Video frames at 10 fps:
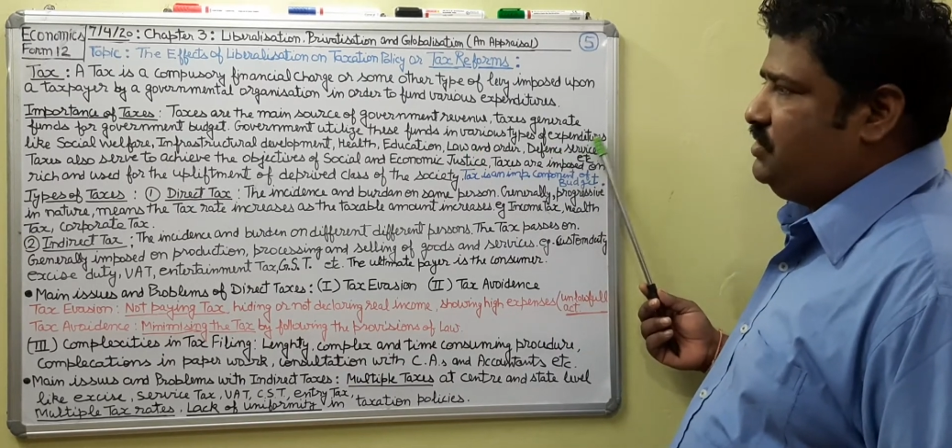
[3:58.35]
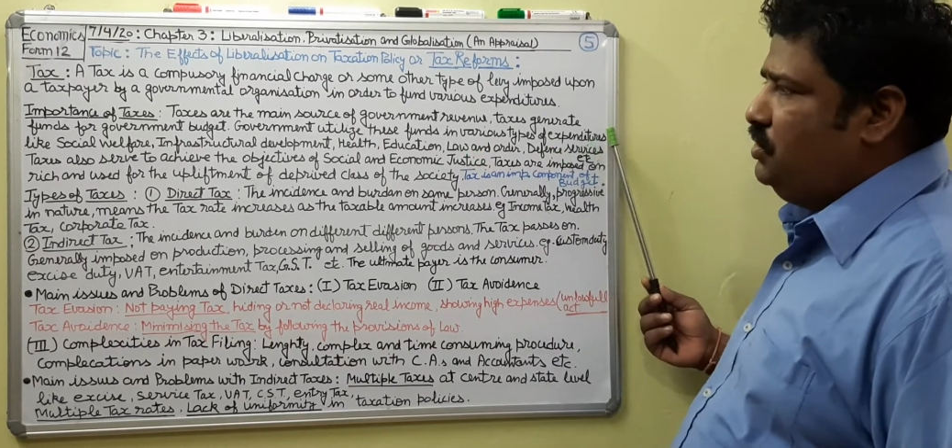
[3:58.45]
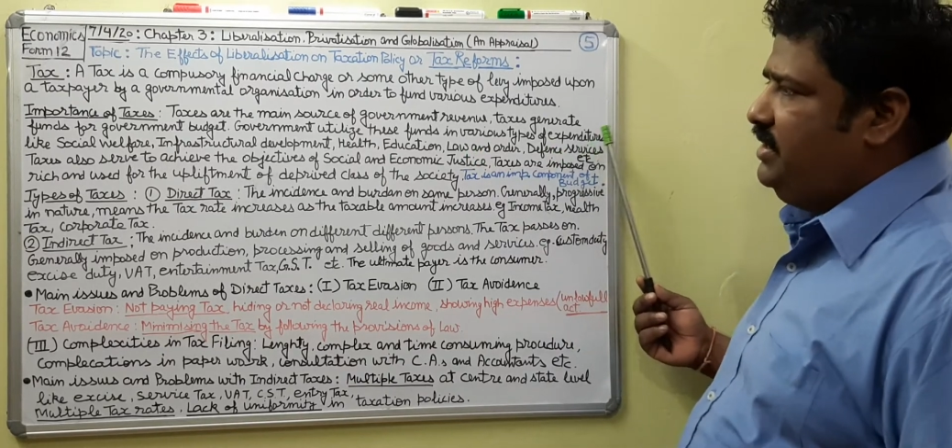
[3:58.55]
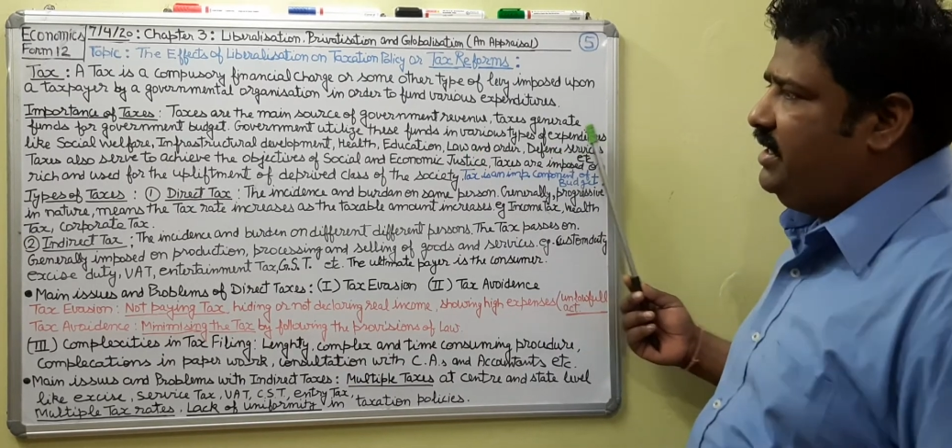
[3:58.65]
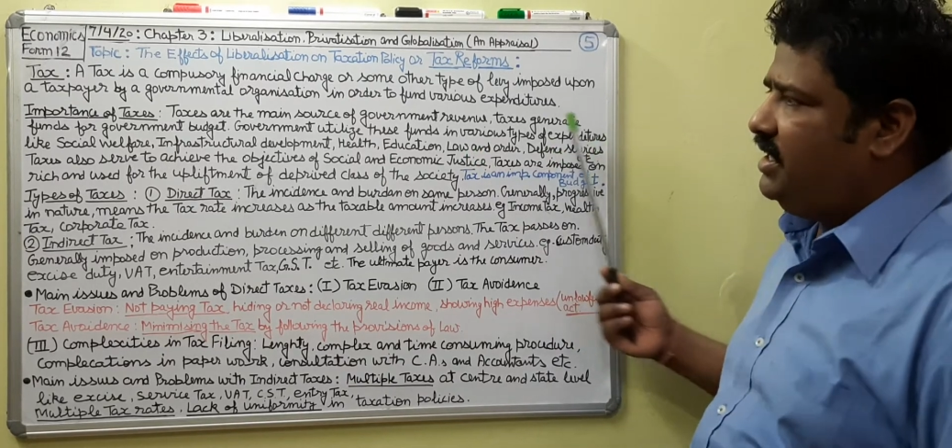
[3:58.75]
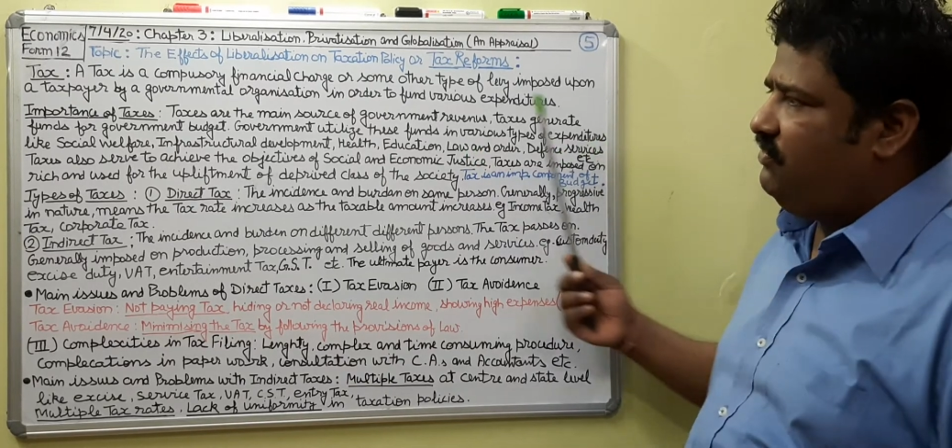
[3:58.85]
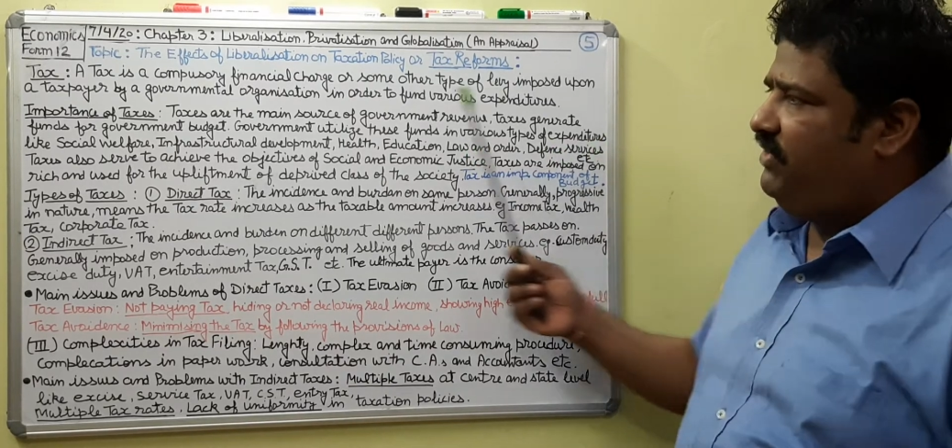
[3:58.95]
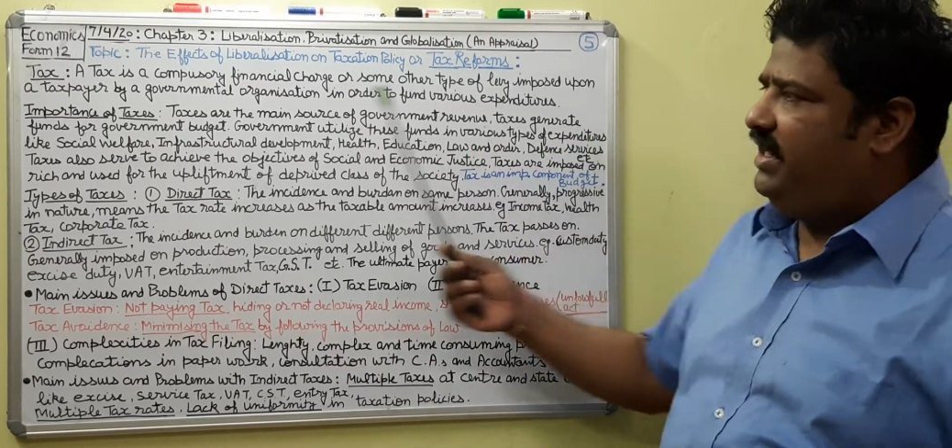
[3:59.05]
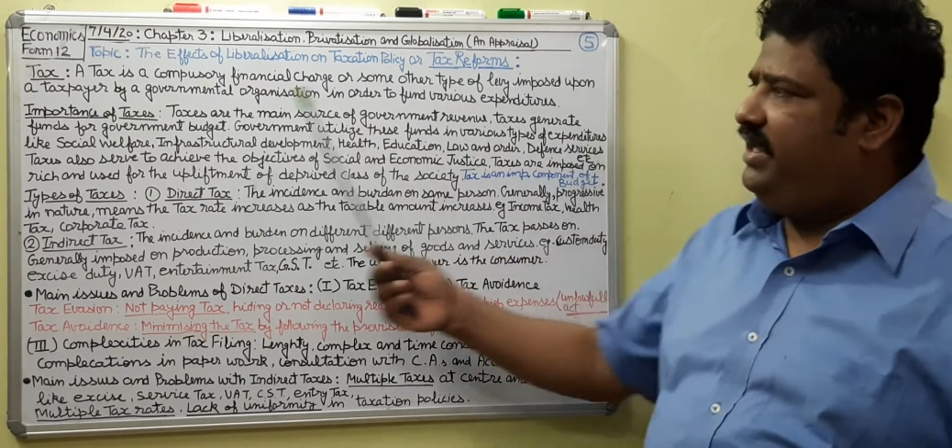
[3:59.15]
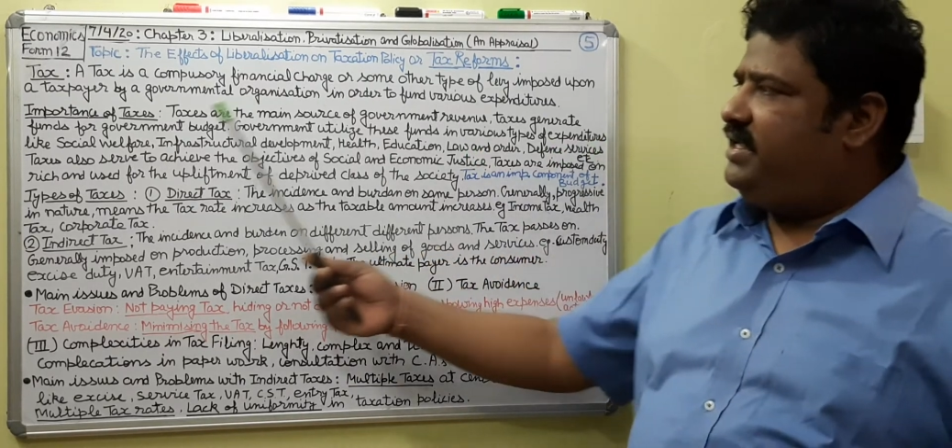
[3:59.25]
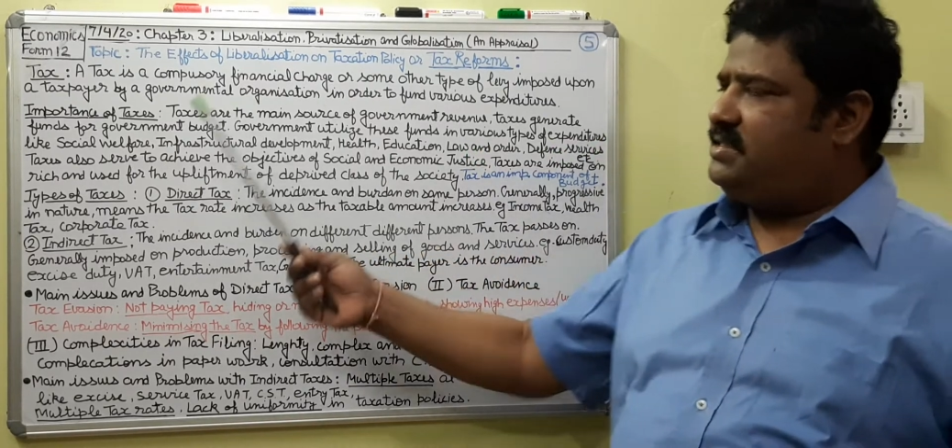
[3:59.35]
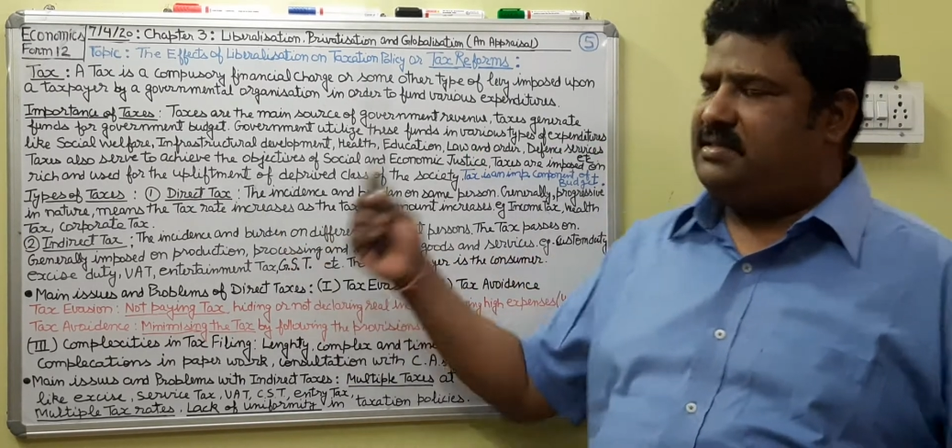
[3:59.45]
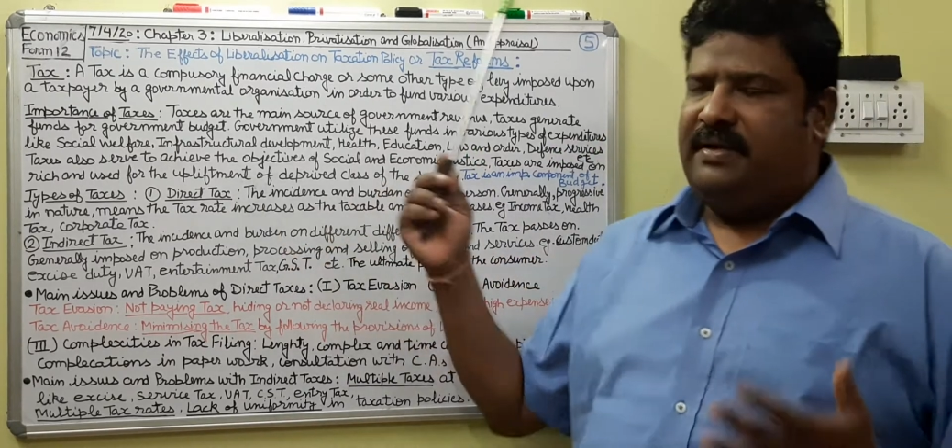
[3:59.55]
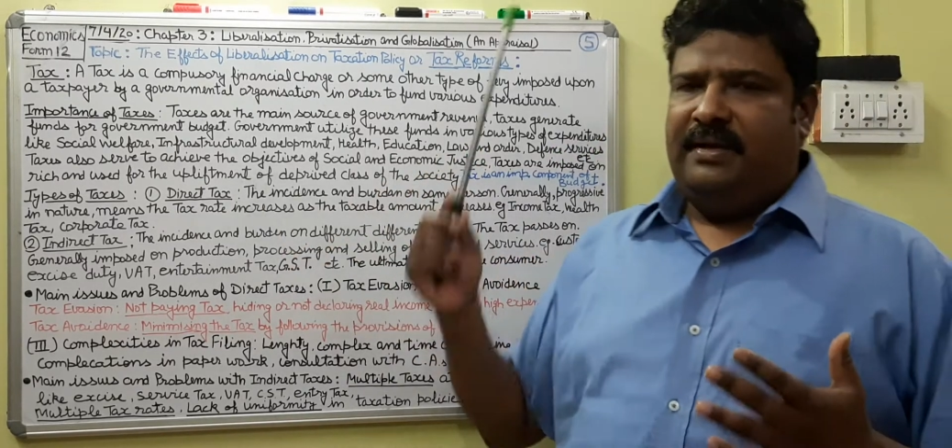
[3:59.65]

So there are various